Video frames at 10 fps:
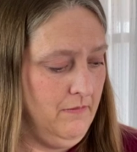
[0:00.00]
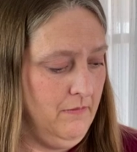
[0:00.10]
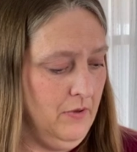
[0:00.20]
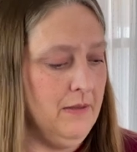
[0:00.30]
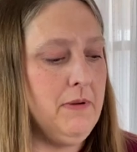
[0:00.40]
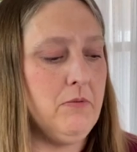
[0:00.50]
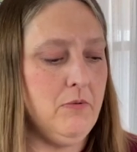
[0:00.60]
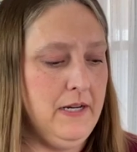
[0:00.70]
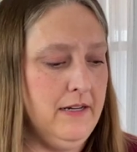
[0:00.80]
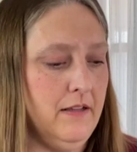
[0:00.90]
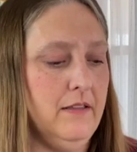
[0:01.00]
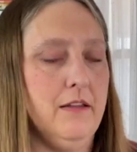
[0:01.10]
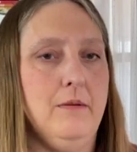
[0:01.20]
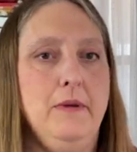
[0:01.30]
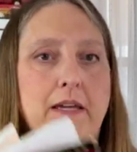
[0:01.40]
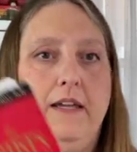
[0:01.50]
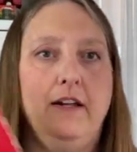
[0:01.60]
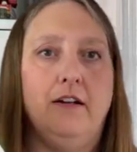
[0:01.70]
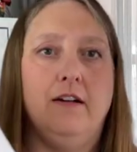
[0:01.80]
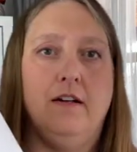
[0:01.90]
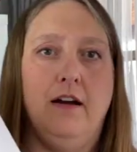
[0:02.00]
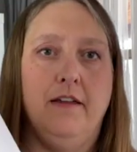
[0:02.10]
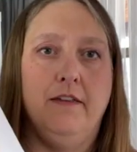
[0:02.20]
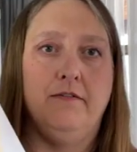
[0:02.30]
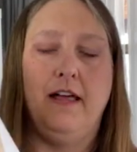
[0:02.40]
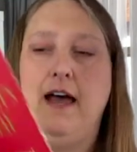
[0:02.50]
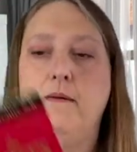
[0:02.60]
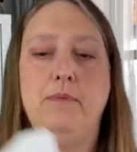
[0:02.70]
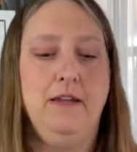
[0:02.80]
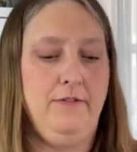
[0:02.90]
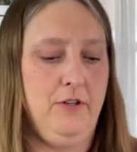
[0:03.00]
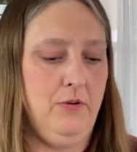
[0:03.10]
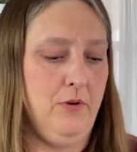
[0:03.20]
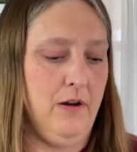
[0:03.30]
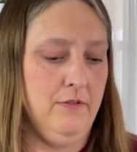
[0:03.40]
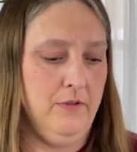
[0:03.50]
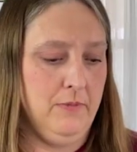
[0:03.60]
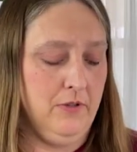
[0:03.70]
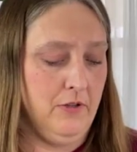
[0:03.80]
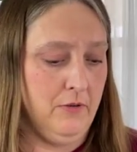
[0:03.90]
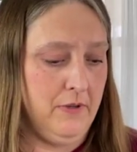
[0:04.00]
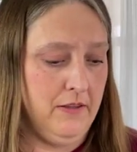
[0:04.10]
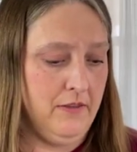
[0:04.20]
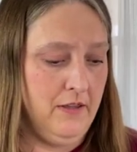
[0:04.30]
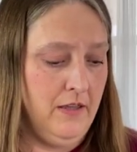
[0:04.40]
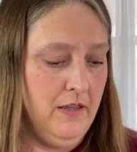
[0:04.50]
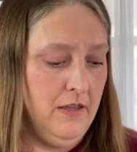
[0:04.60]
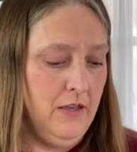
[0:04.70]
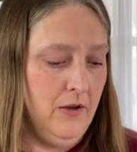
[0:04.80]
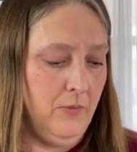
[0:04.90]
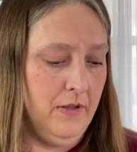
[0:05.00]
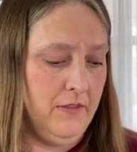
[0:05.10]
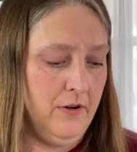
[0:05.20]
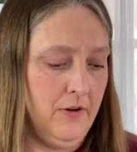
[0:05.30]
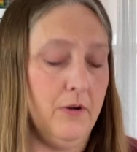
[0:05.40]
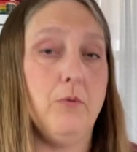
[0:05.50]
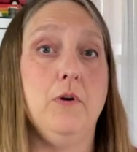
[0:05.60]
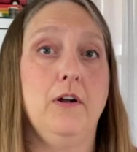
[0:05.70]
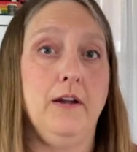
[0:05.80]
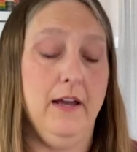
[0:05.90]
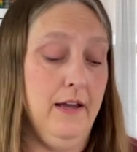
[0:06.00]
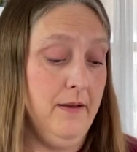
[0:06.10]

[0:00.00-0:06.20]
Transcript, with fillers: Well, let me read a little bit here on the flap if you aren't familiar with with her work.